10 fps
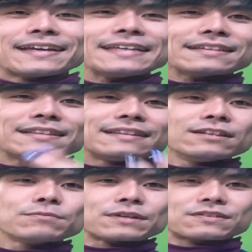It's a
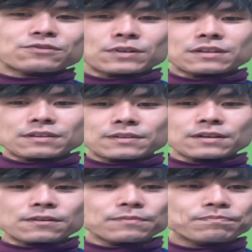little bit tricky
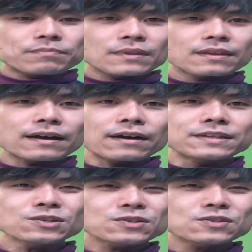here.
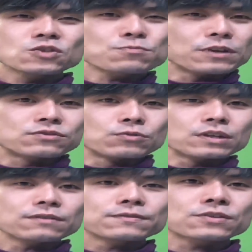It's not super
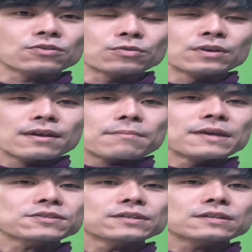intuitive. So
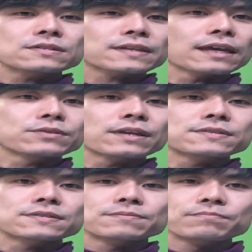basically scale
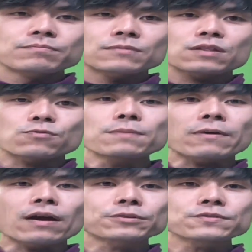takes 3
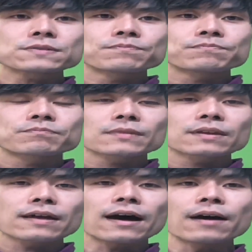parameters.
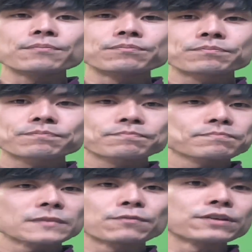
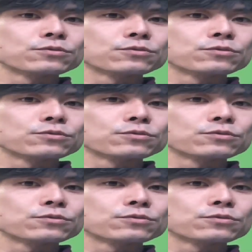If